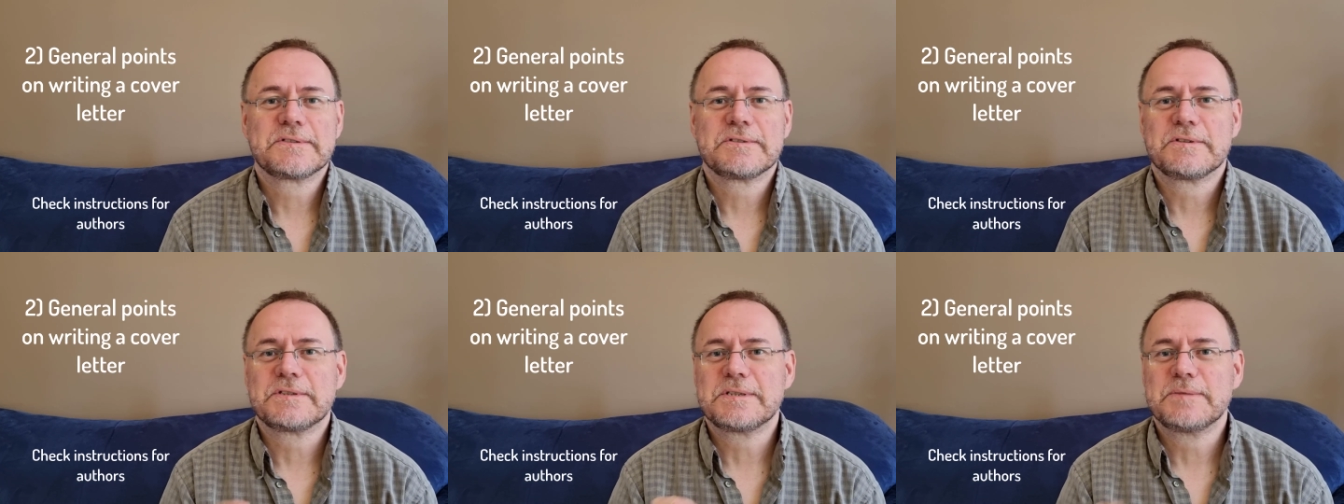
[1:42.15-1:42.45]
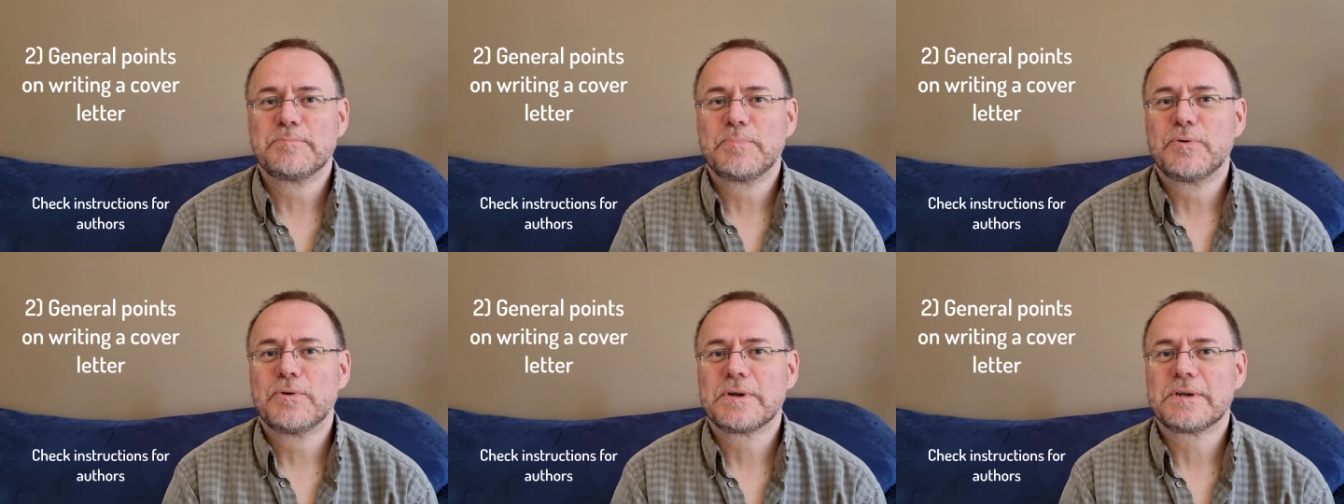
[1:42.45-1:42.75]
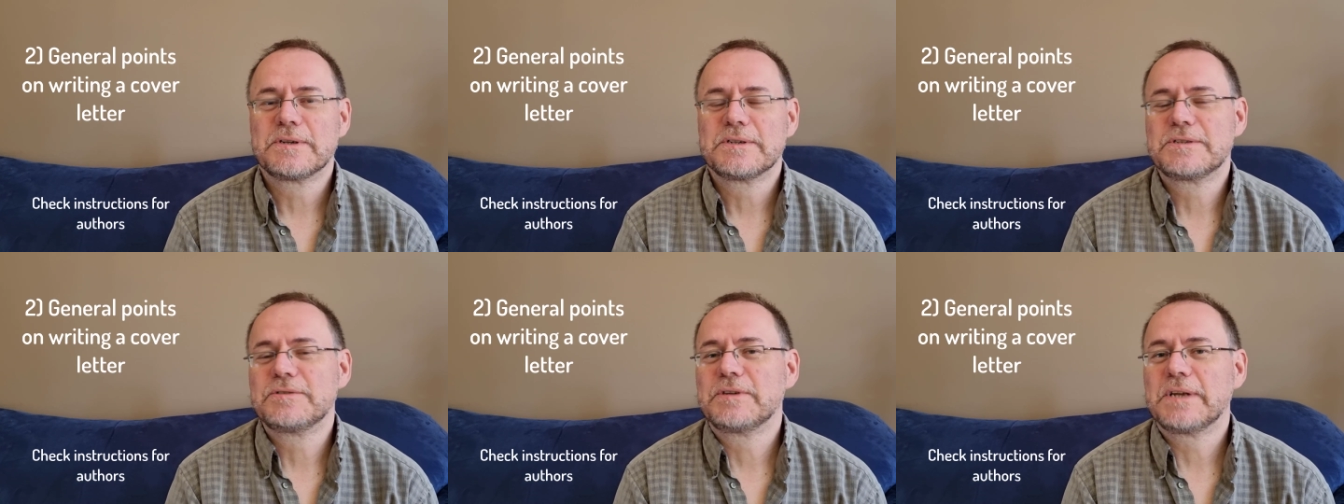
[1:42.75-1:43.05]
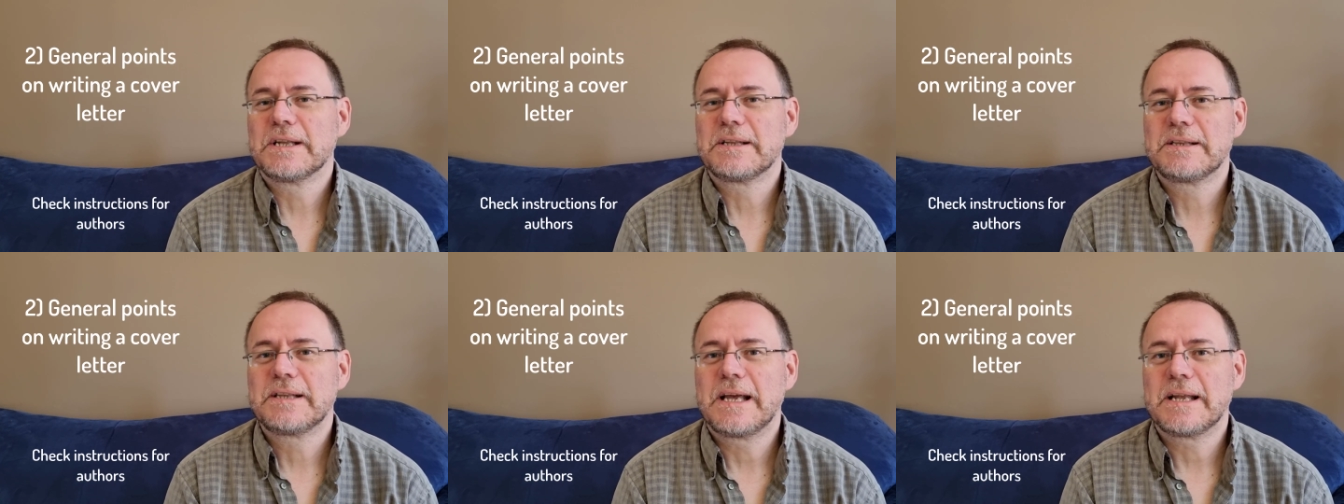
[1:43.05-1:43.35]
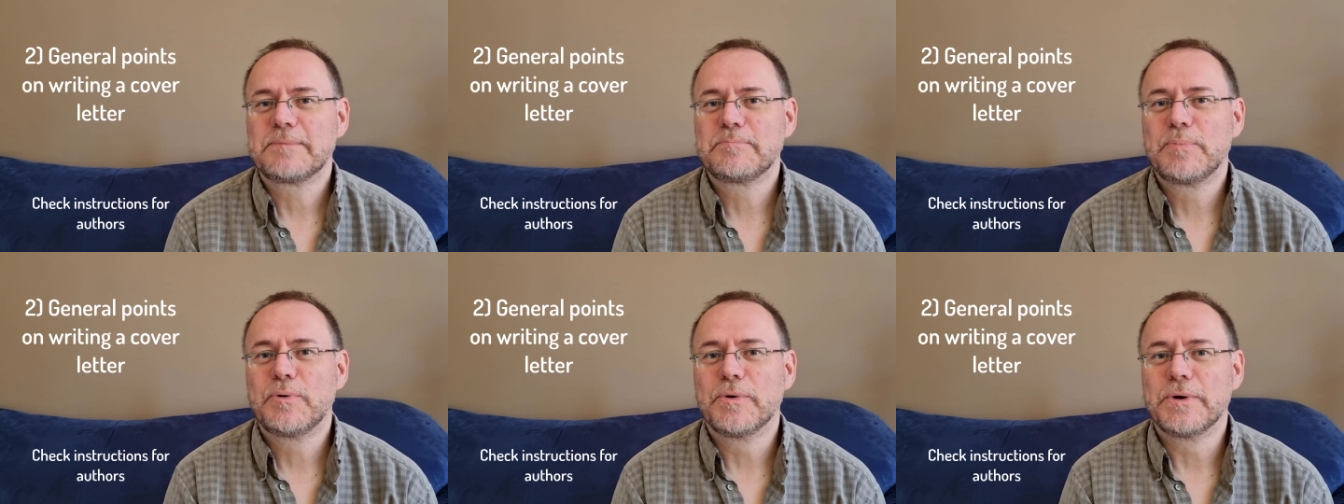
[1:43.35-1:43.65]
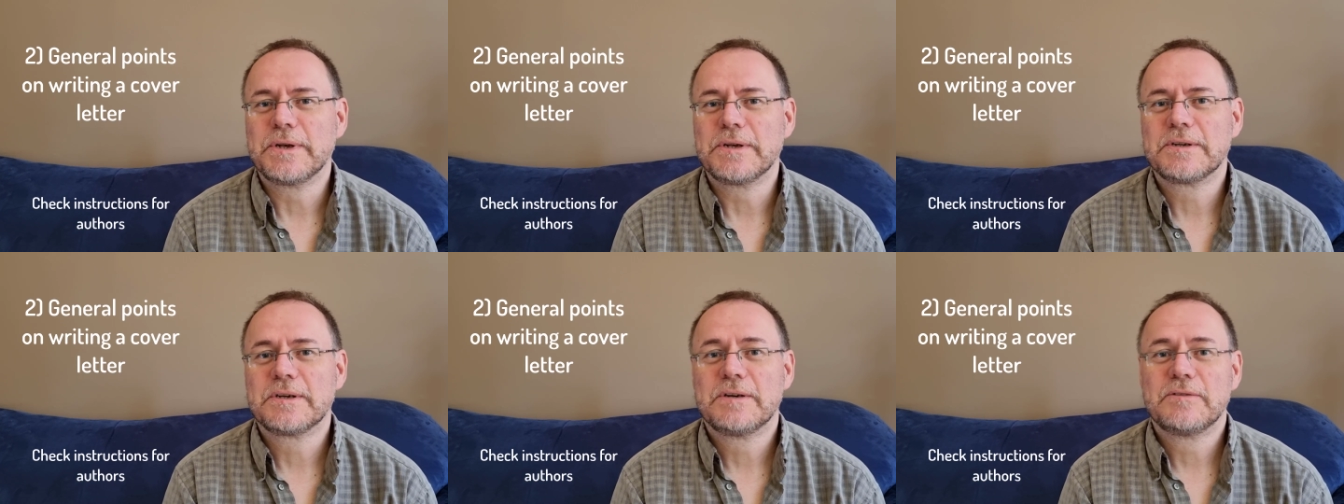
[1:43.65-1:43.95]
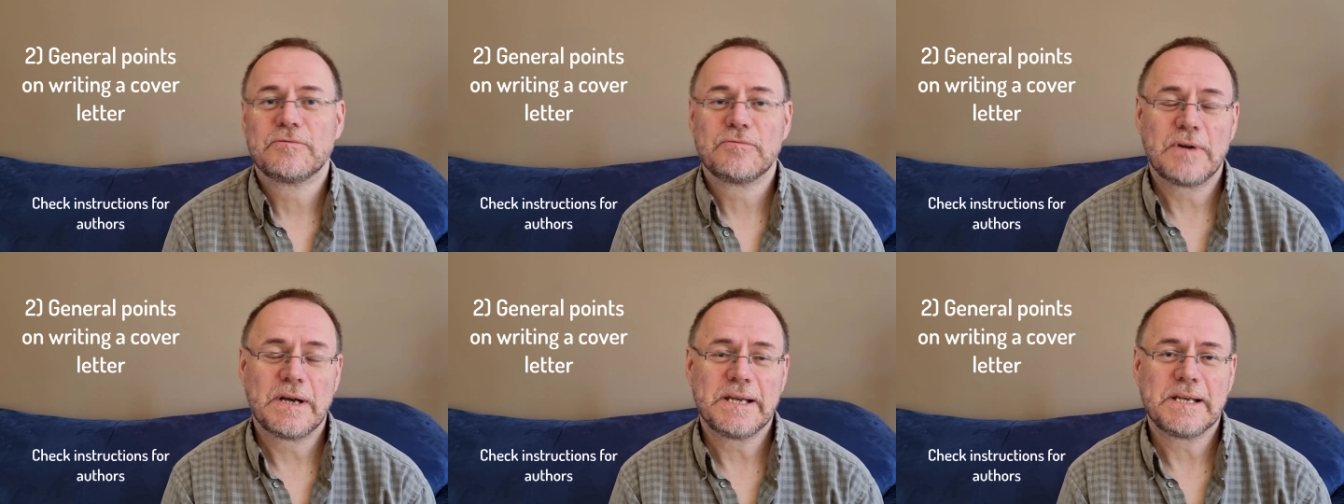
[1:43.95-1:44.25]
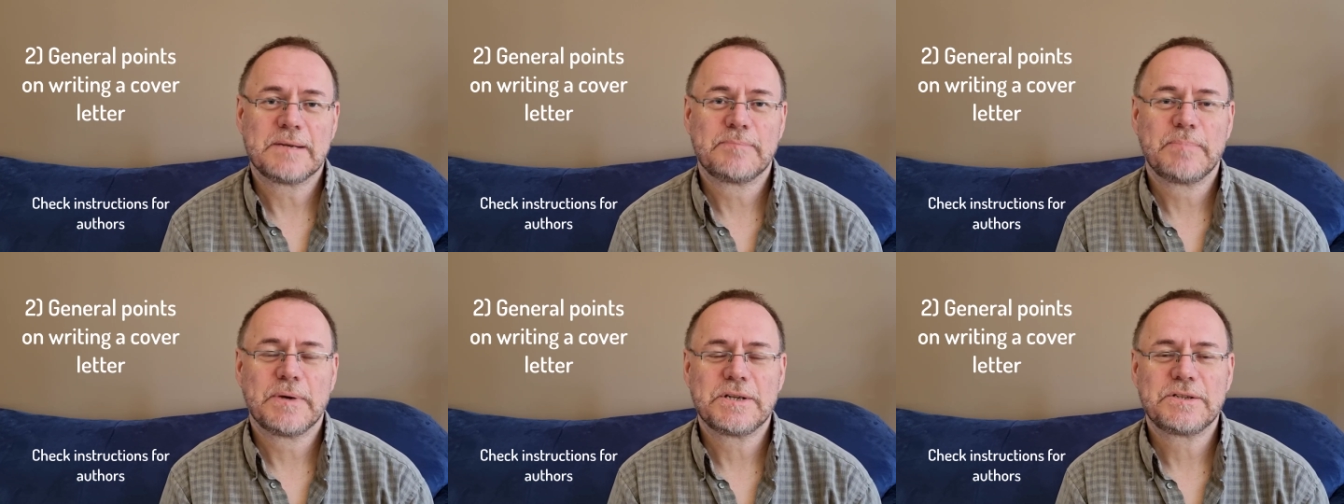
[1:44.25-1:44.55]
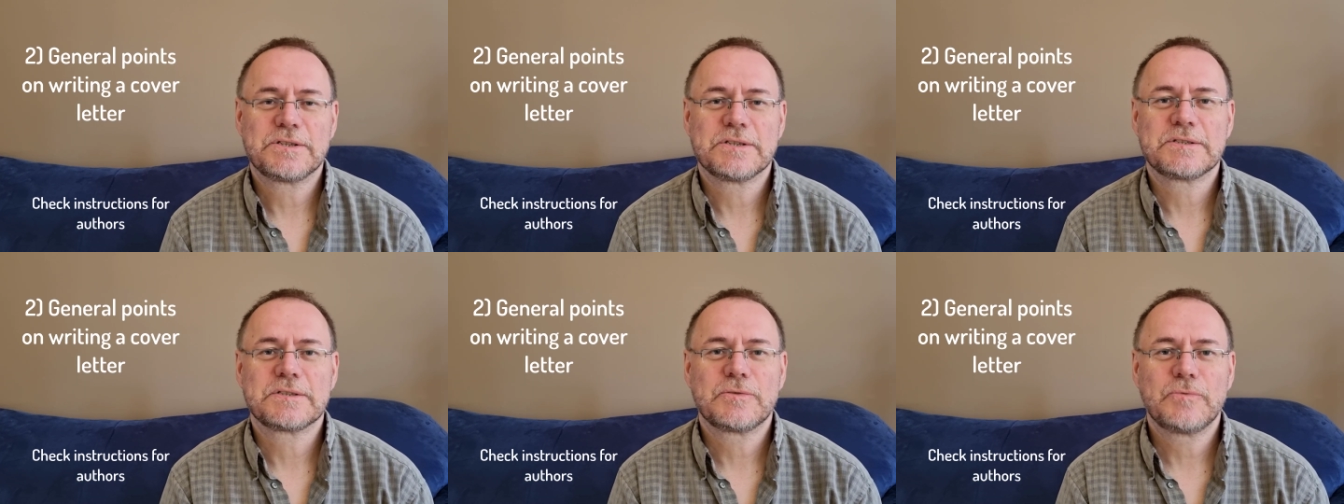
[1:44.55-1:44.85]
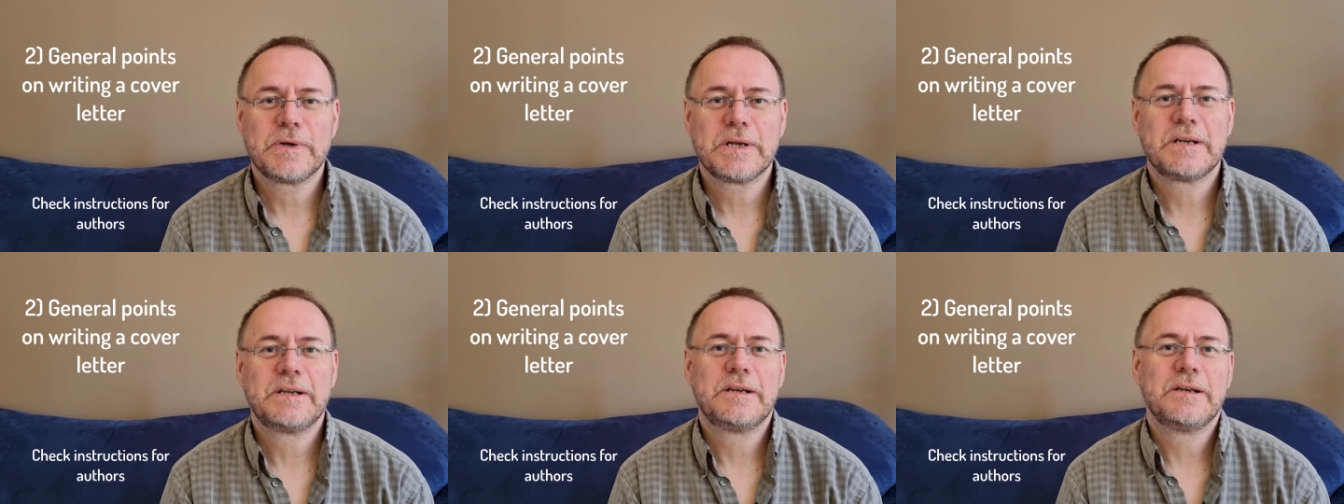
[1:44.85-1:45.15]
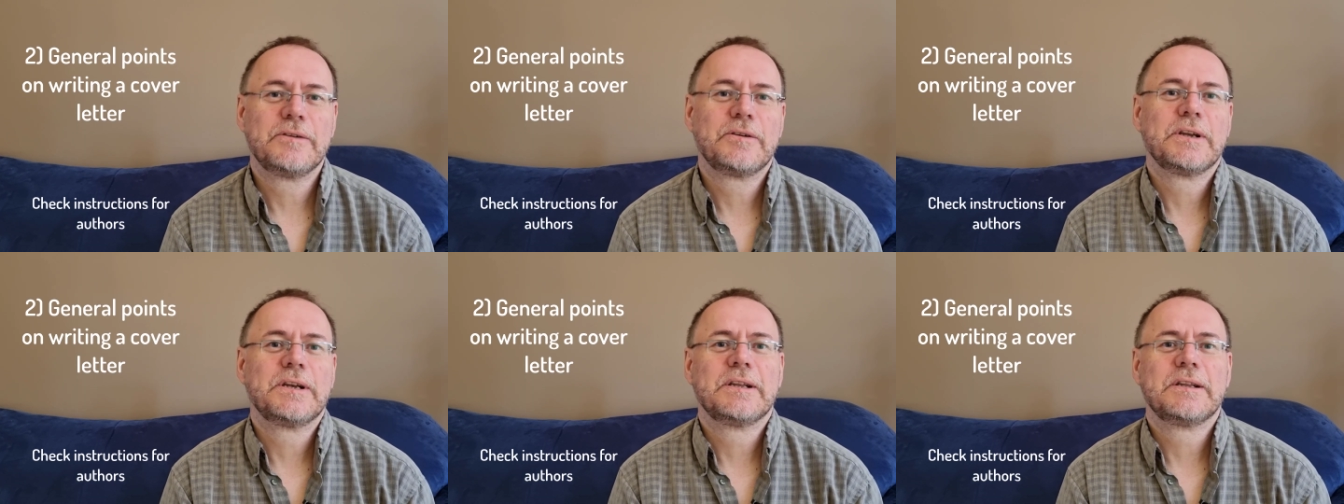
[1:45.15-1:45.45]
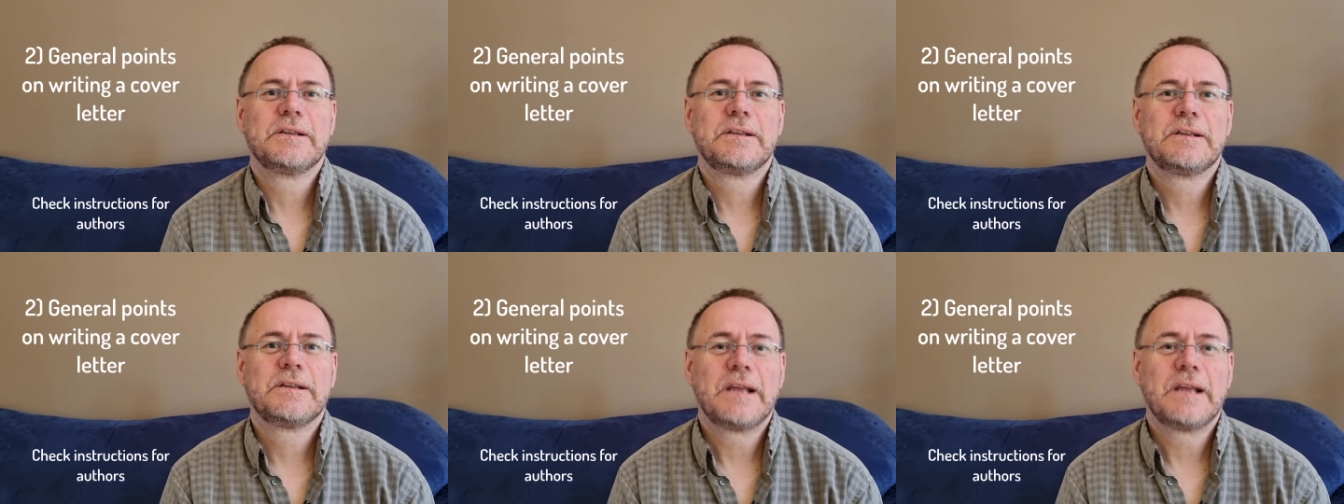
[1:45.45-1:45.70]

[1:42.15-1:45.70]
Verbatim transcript: So it's important to get that point right by just quickly looking